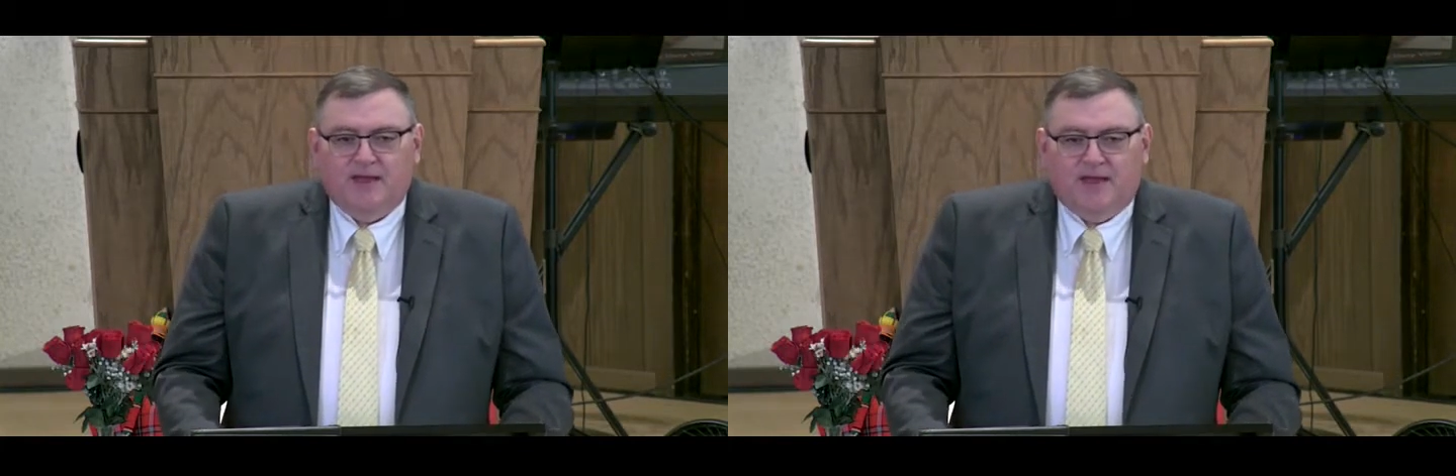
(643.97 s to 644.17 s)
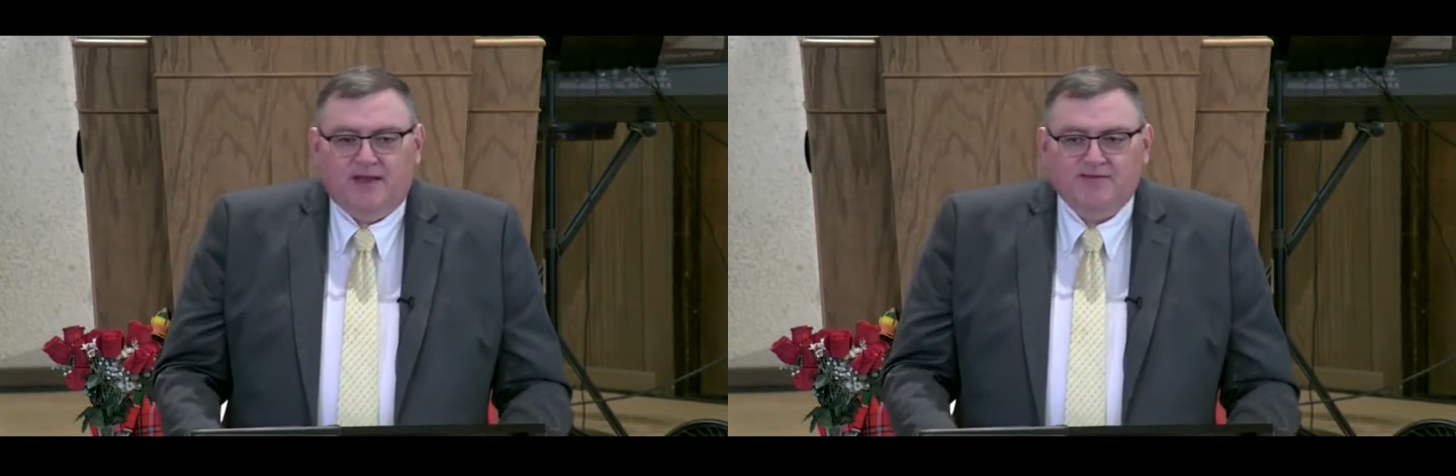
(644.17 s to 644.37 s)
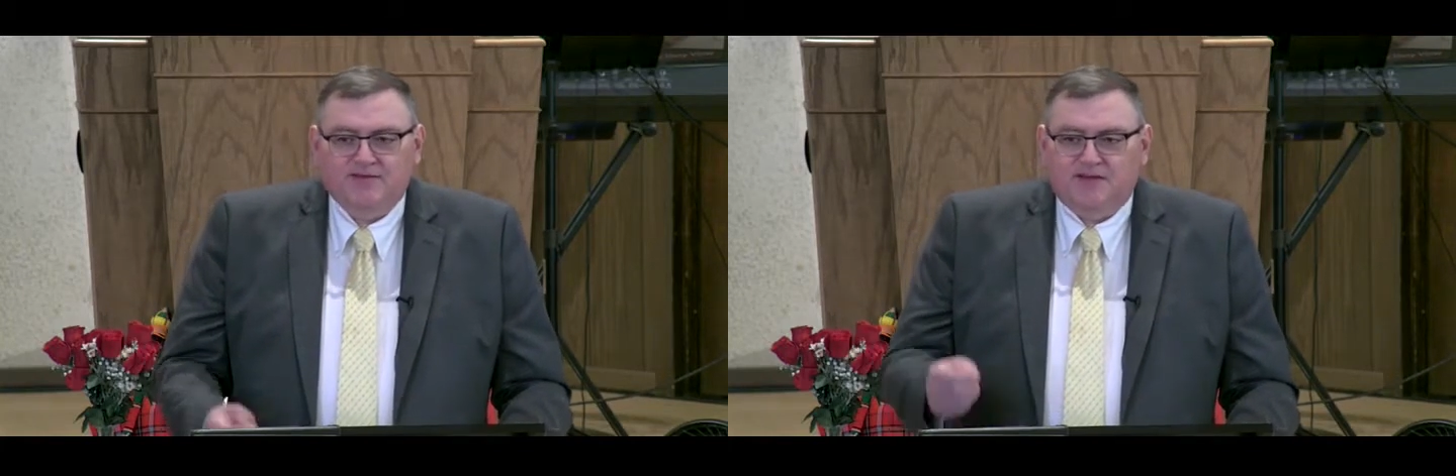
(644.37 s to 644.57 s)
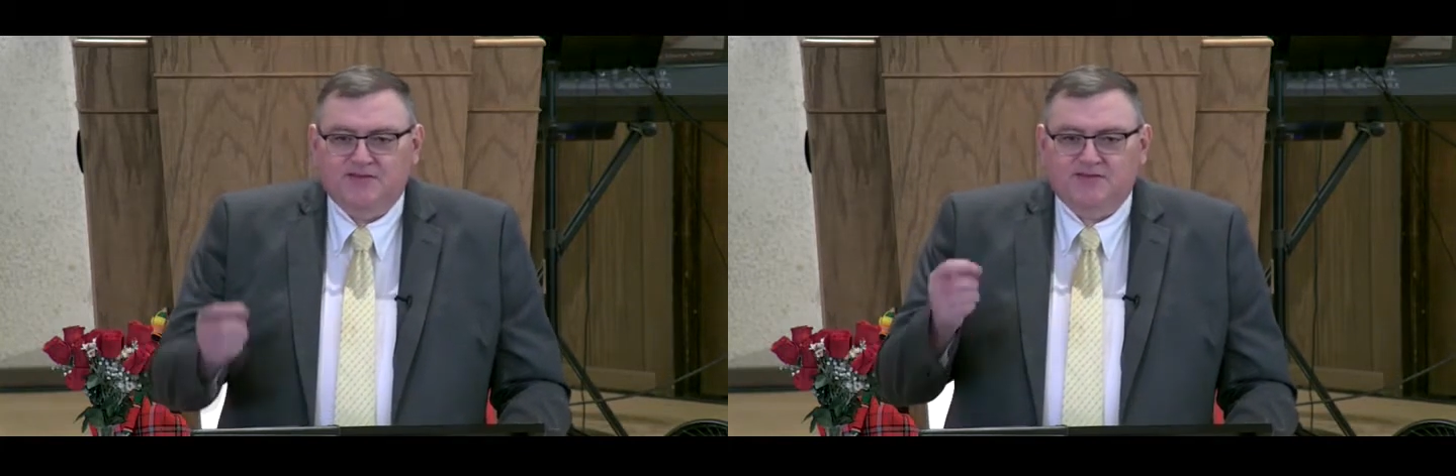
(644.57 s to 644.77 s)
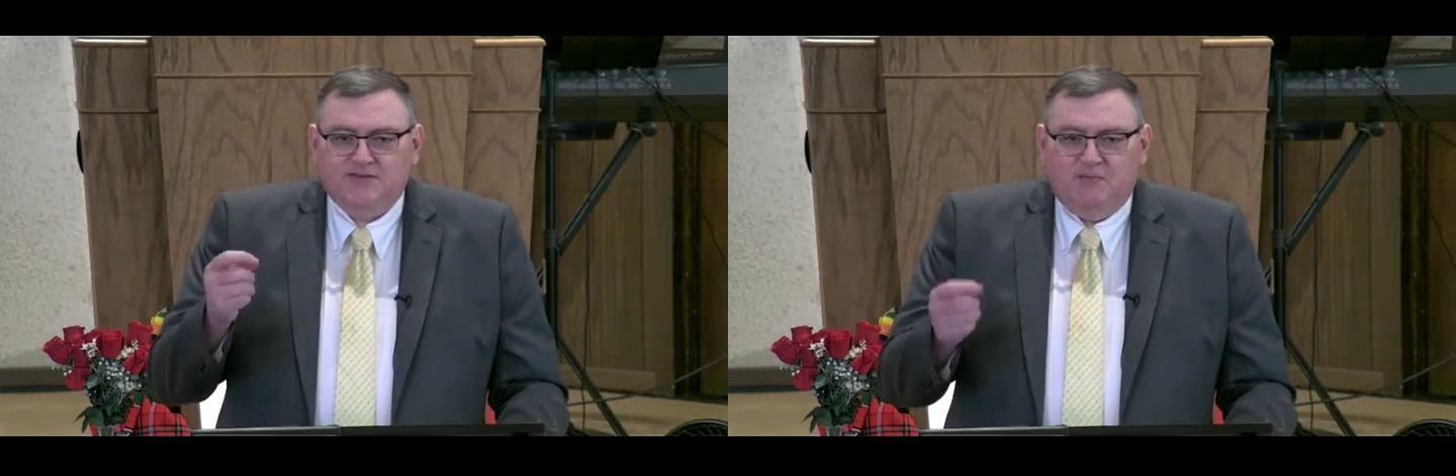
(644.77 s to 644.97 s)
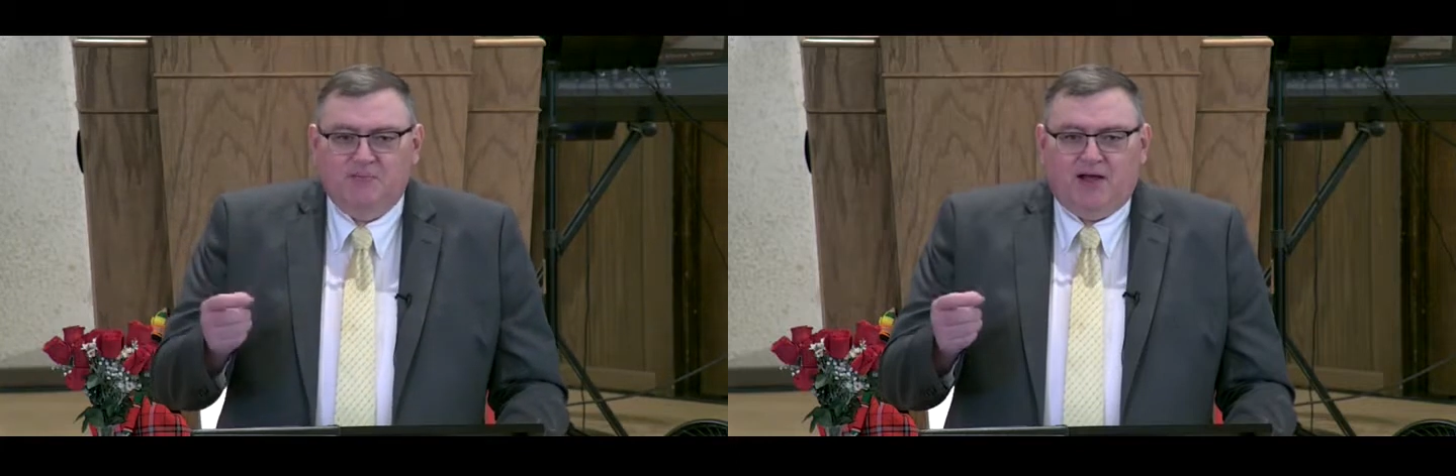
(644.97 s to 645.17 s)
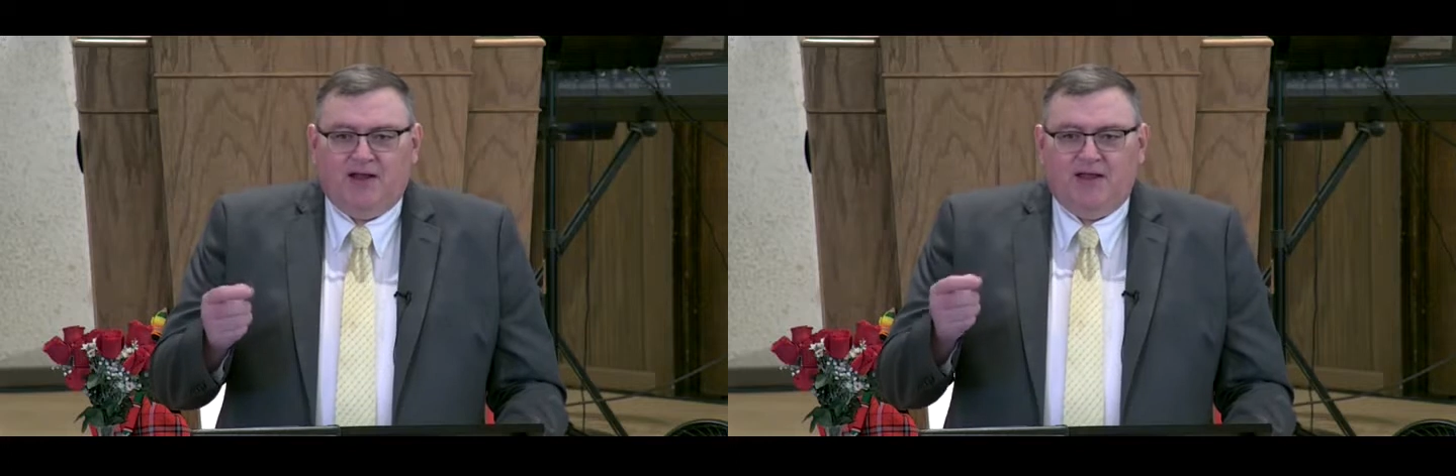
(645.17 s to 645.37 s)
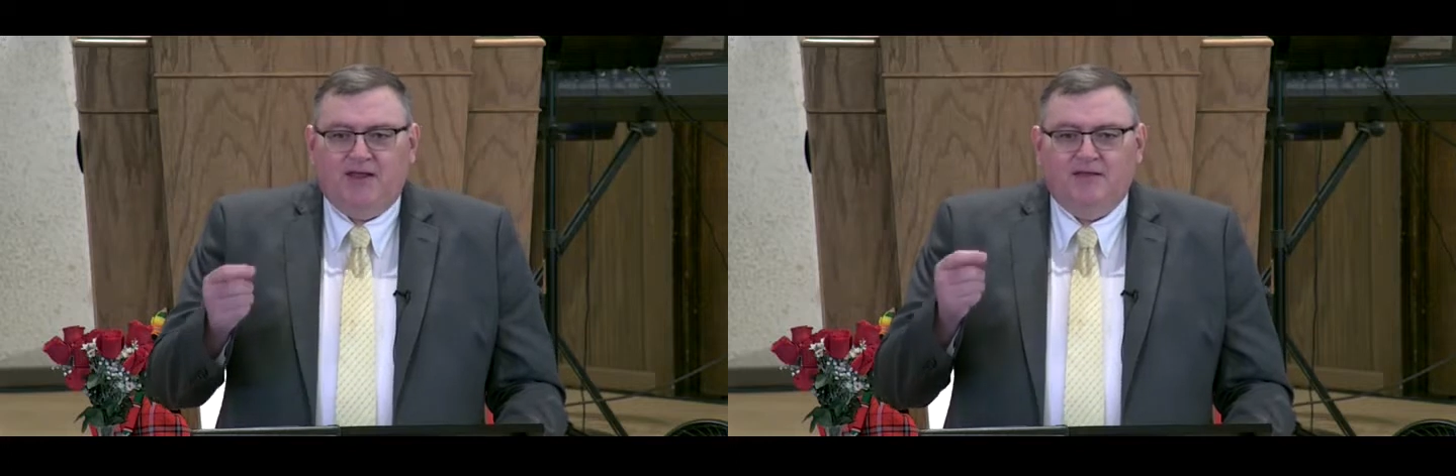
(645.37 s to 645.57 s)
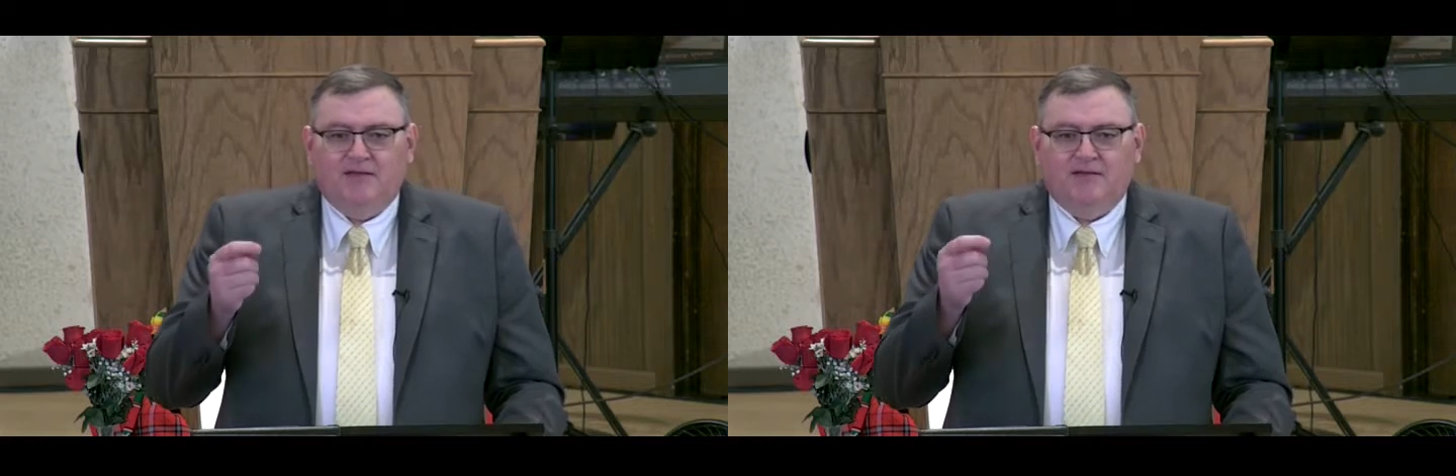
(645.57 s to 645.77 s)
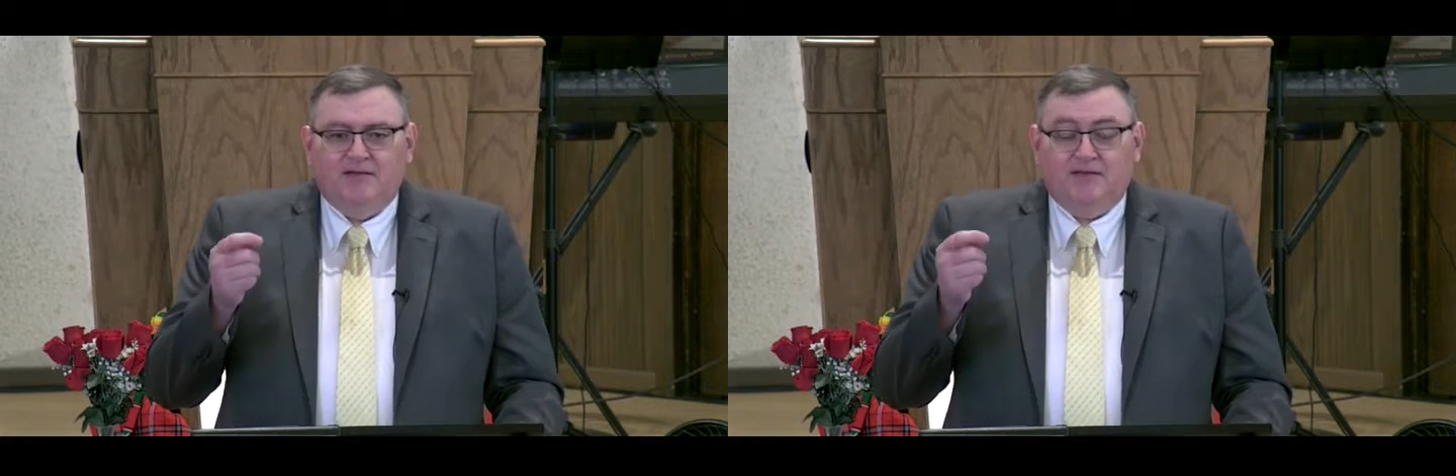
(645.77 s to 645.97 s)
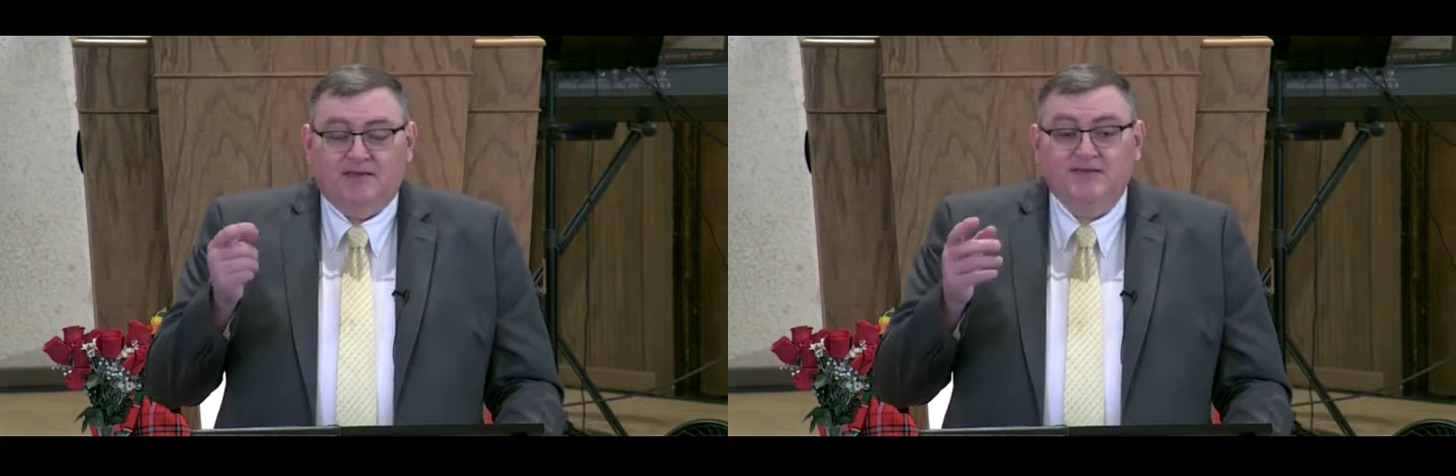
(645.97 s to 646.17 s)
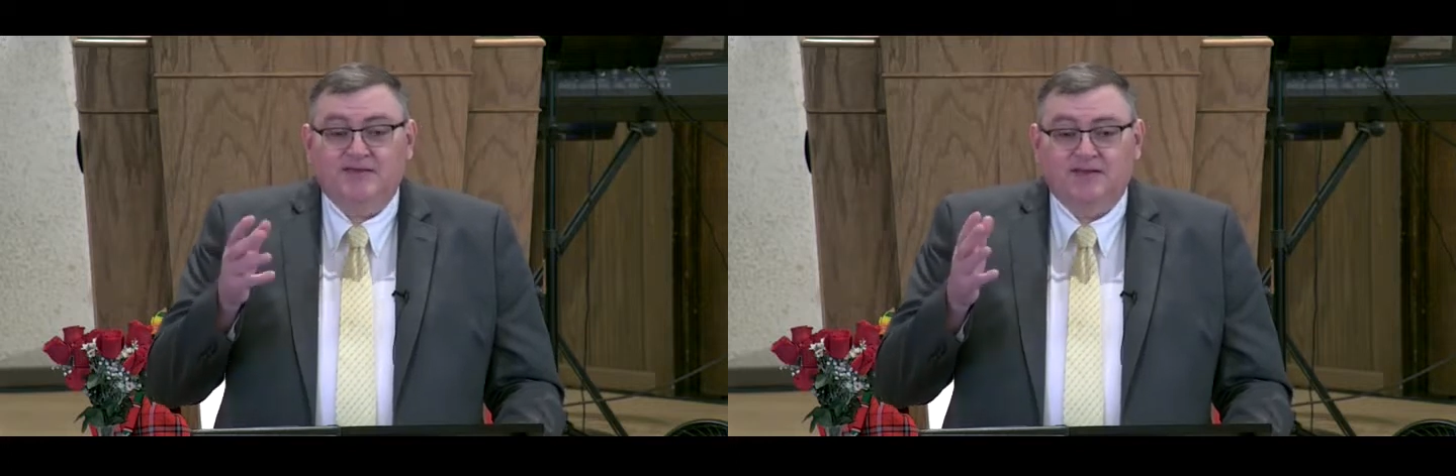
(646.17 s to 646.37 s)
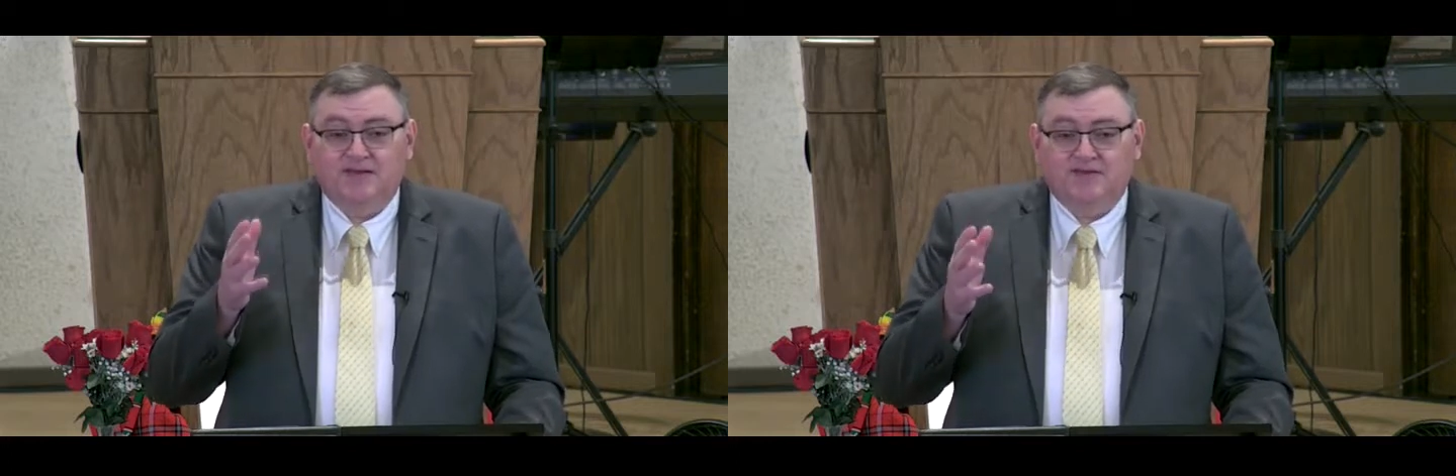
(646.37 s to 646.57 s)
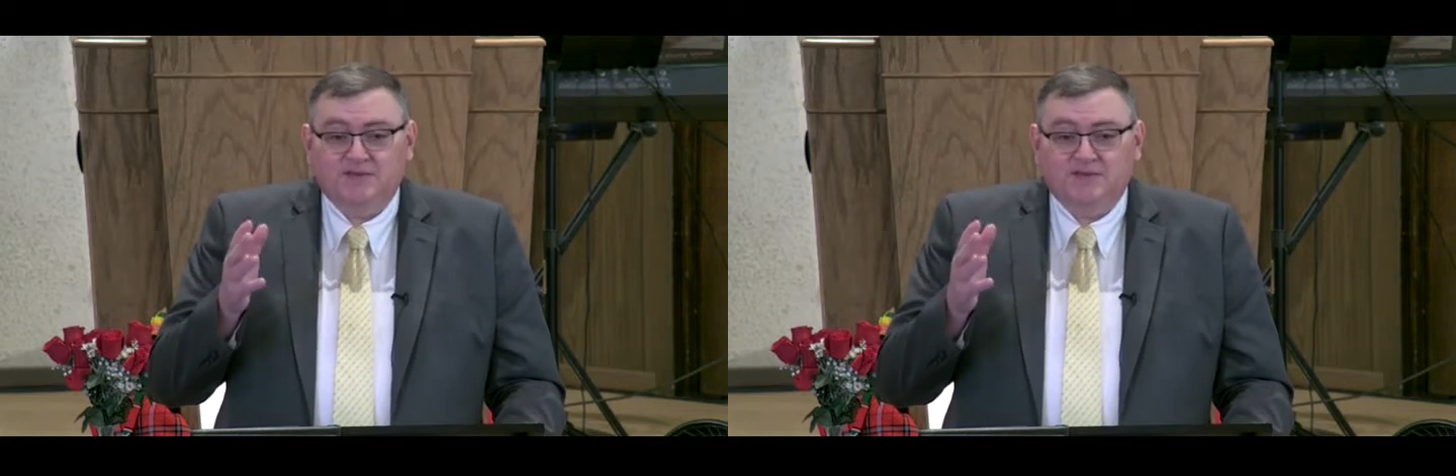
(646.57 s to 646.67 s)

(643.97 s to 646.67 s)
And he said, this